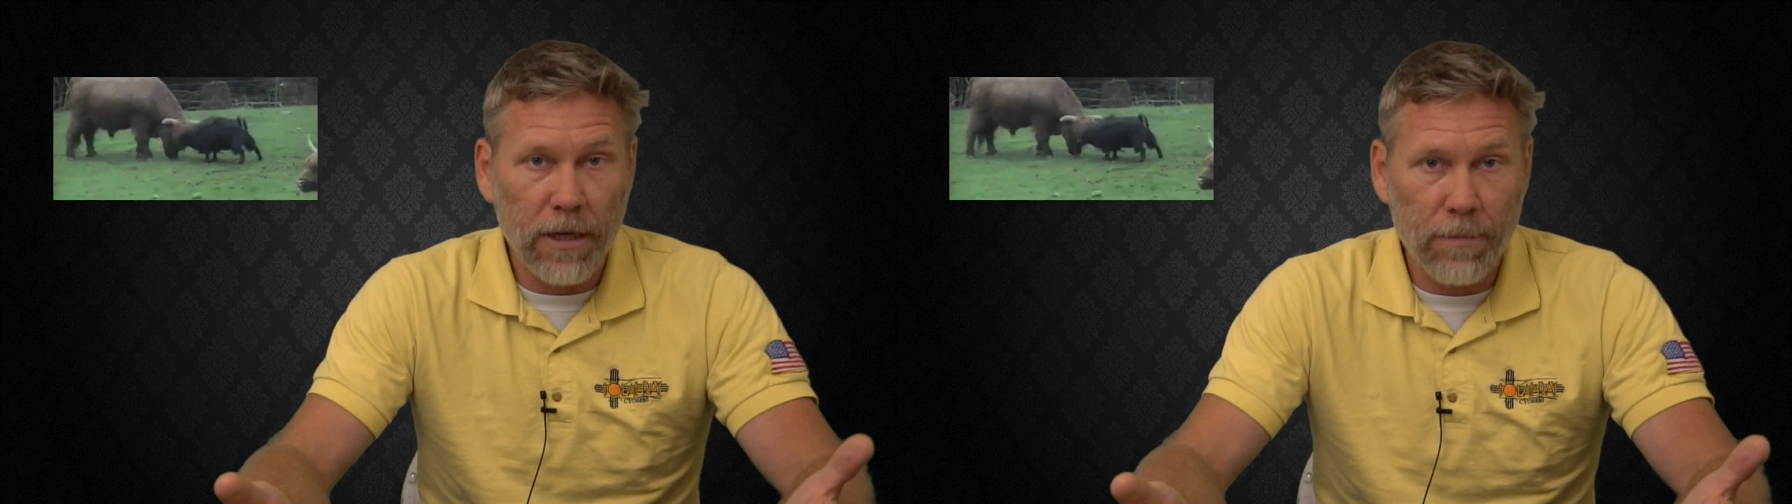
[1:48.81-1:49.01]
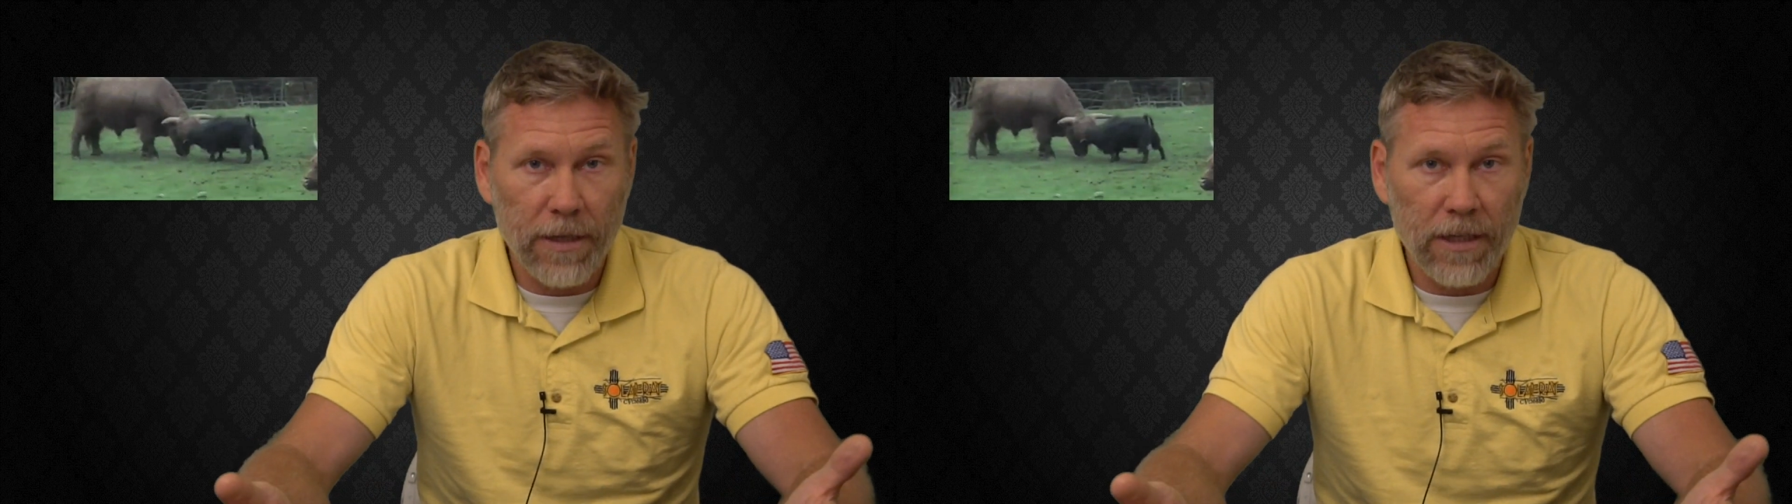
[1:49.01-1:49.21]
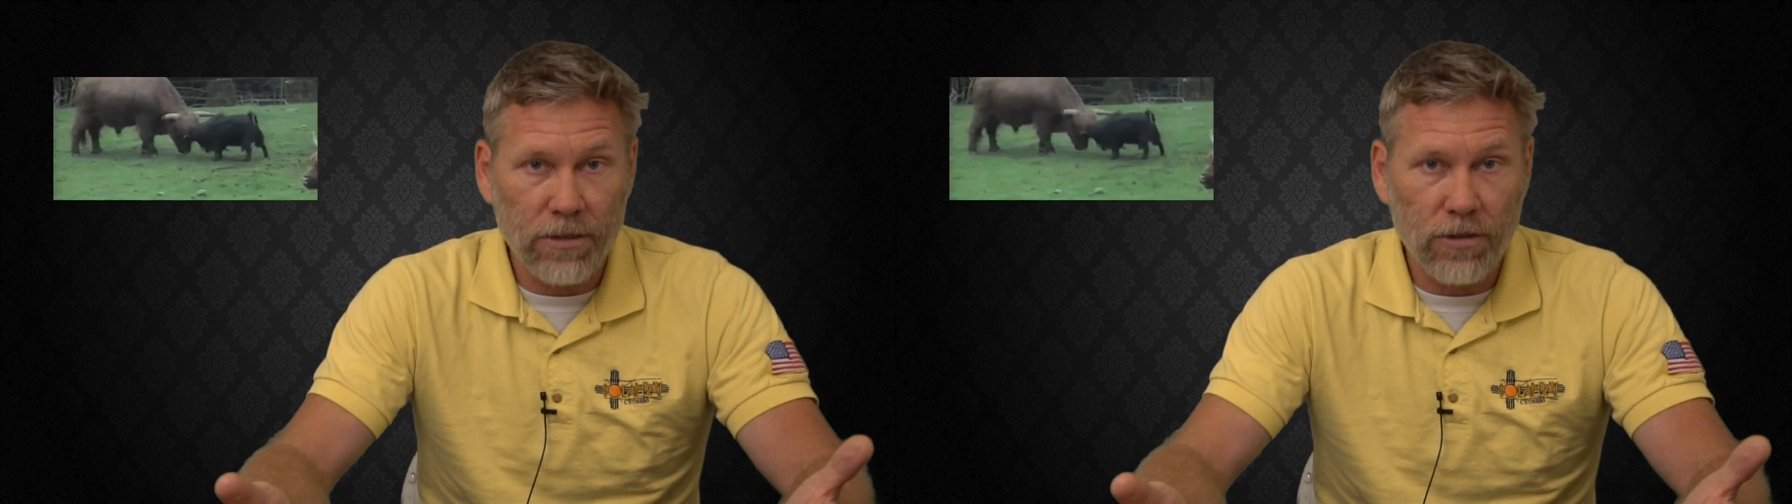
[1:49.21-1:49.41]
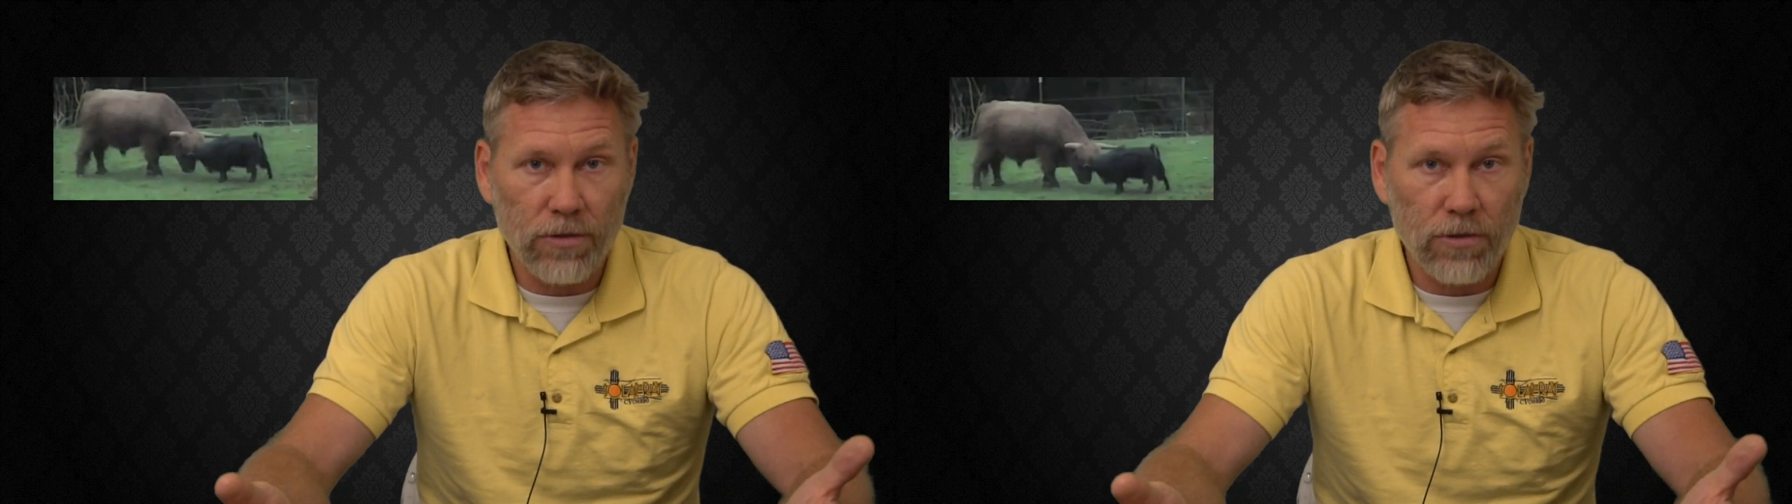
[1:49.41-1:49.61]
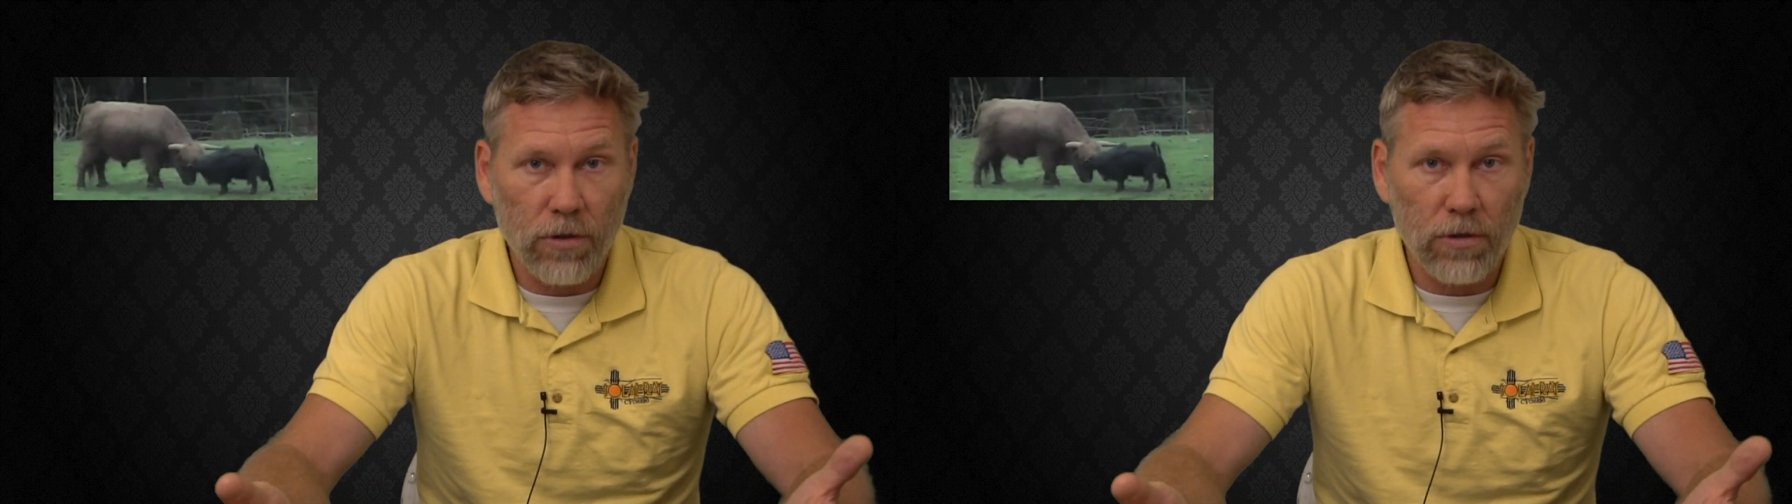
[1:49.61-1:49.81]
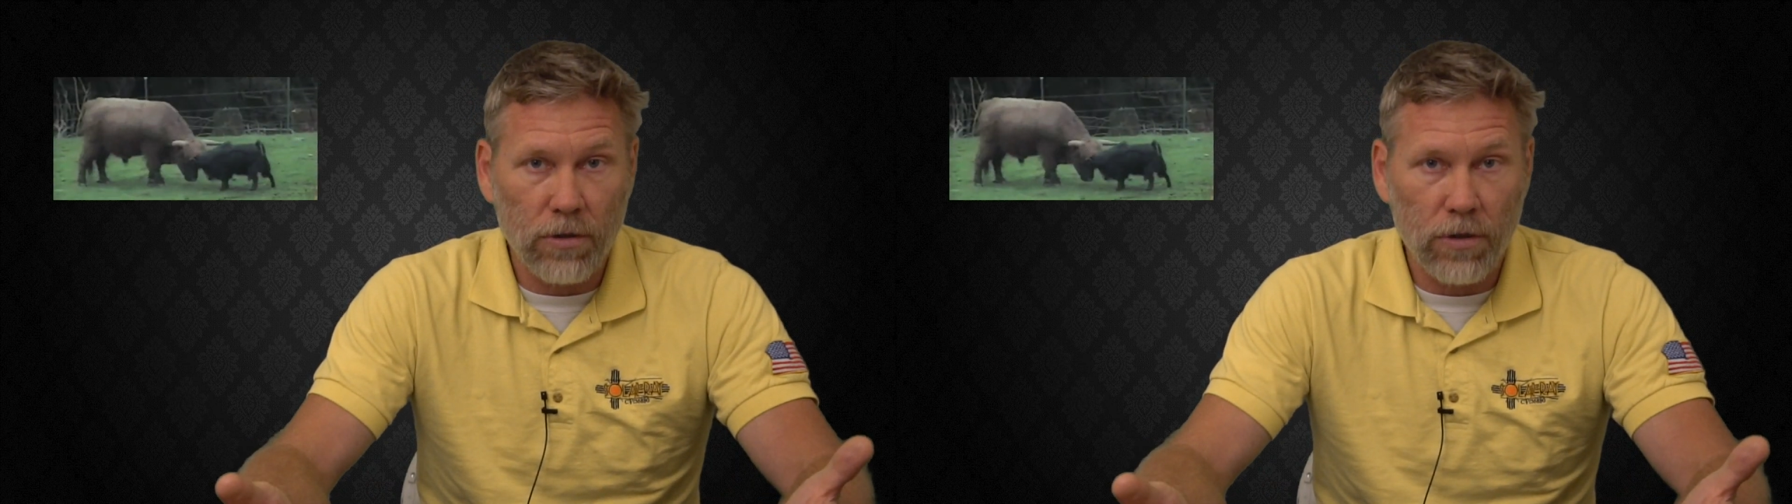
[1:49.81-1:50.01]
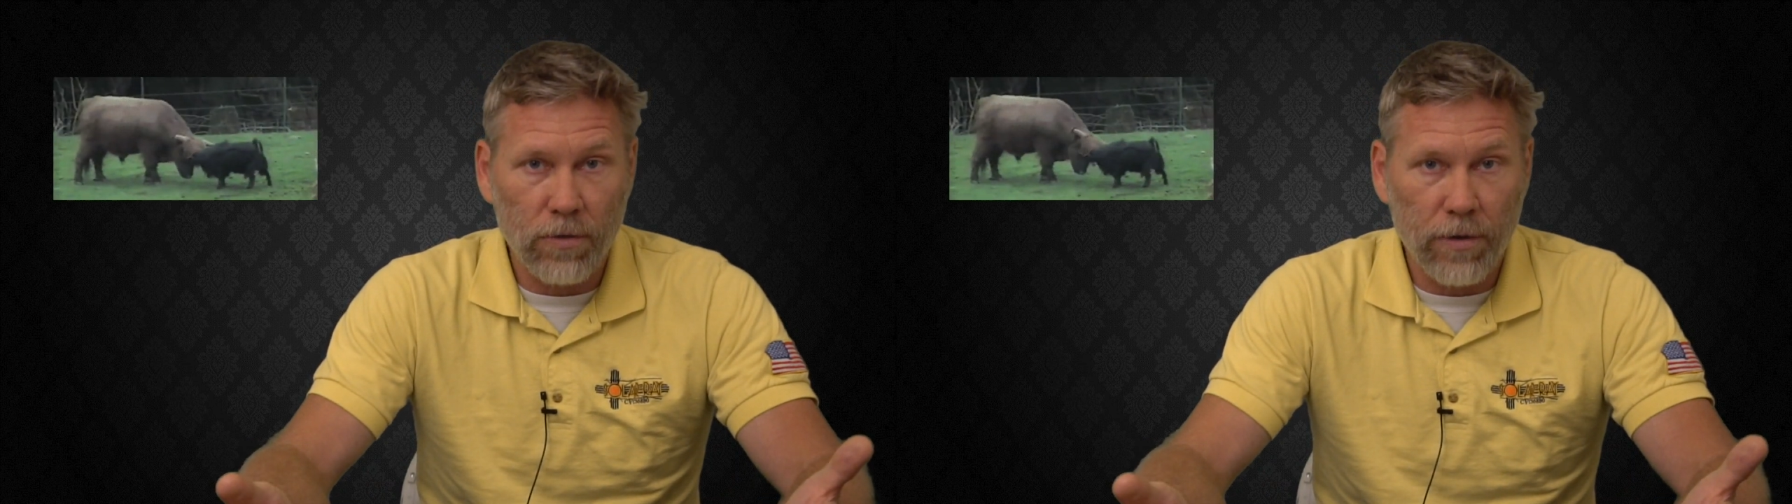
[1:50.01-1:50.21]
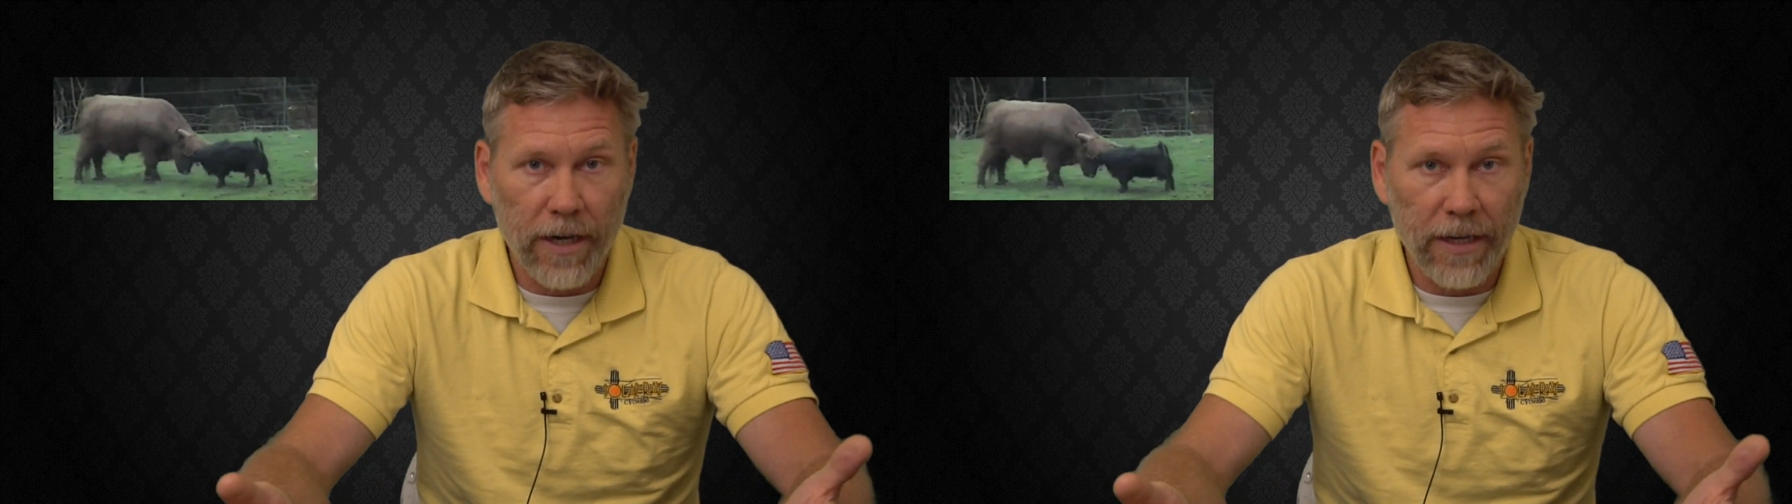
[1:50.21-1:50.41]
up against your solar
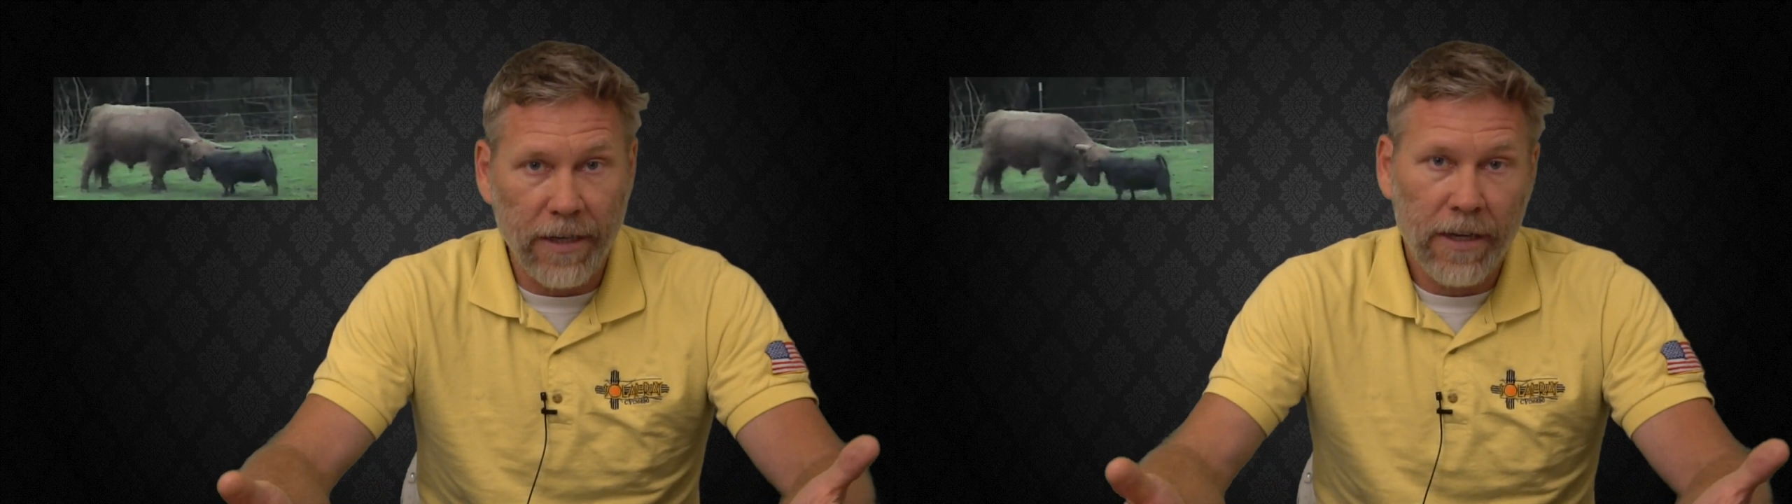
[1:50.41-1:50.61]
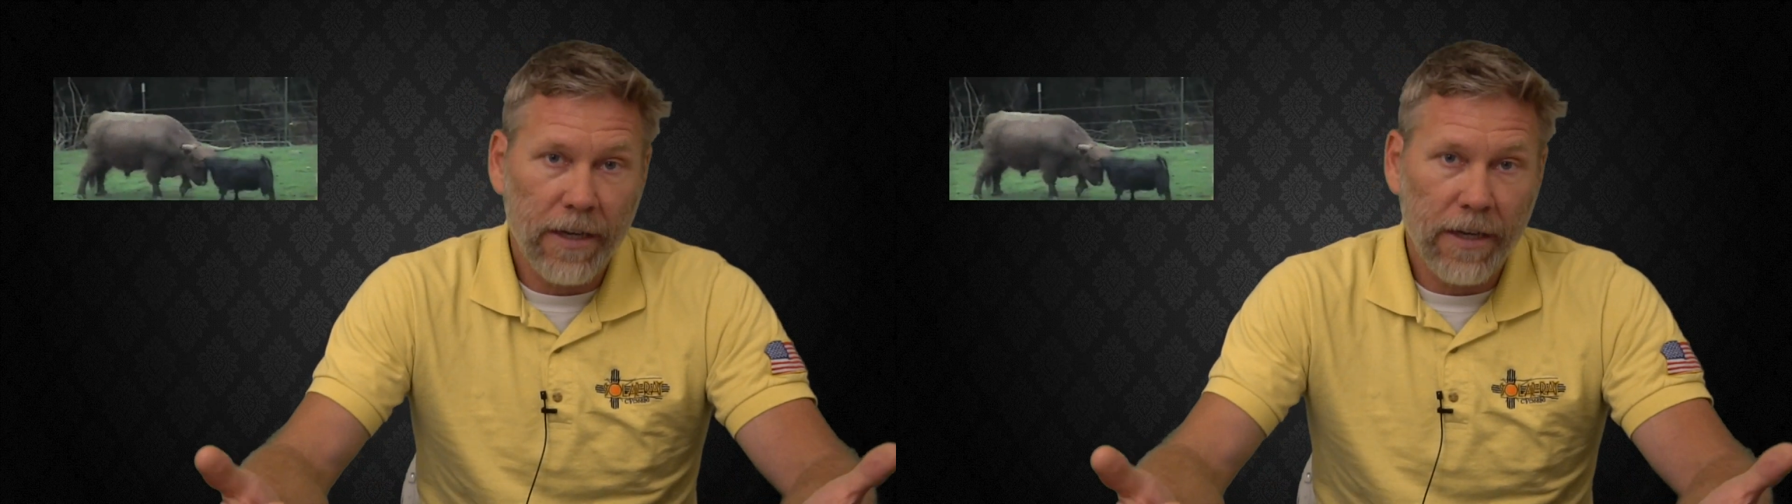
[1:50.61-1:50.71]
array